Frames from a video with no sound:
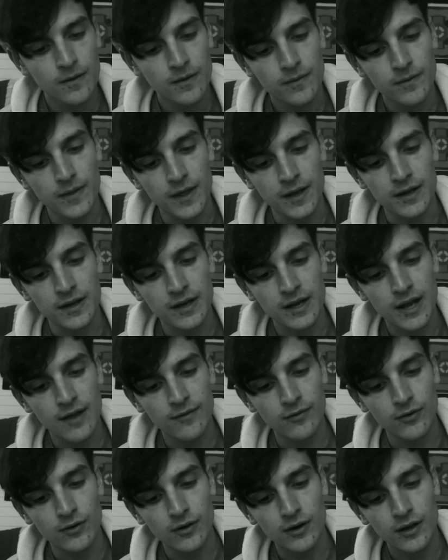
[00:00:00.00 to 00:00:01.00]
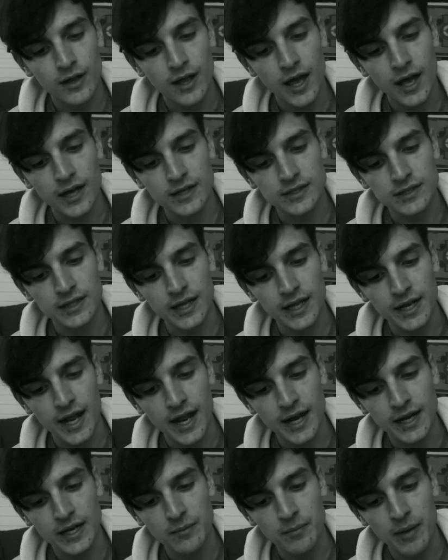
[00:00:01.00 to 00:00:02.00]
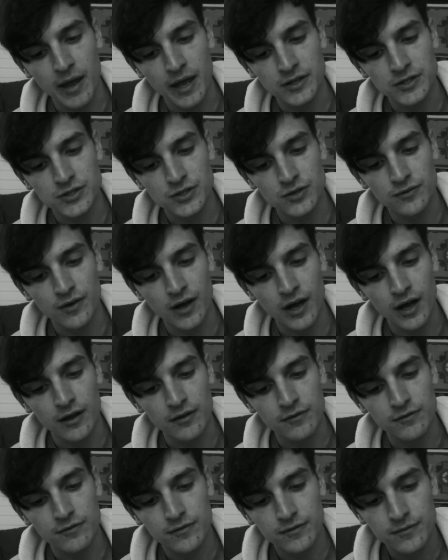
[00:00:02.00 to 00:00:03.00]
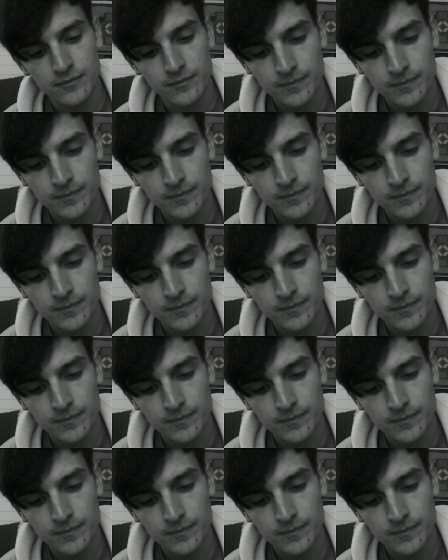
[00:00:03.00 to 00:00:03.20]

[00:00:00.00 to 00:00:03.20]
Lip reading: that never has let any man survive.